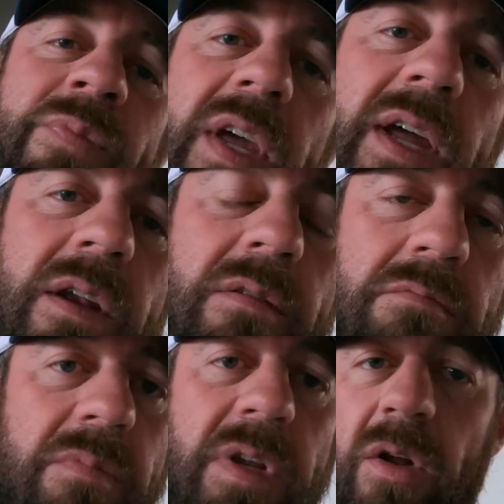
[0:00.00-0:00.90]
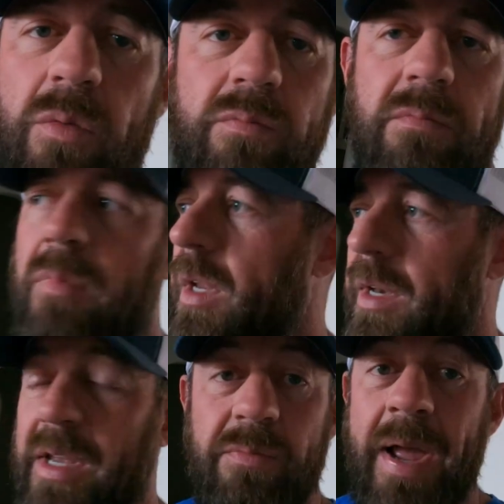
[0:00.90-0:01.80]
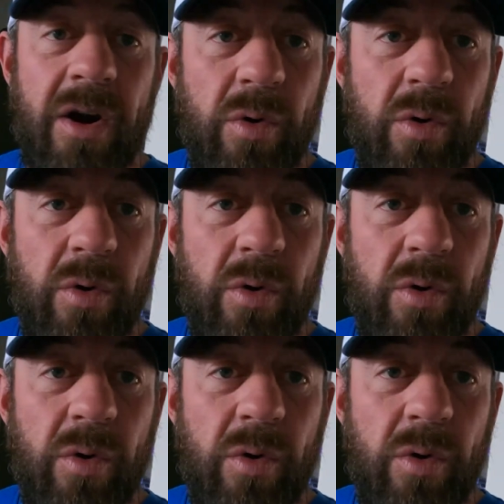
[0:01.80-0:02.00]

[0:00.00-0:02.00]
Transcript: then, you know, it doesn't matter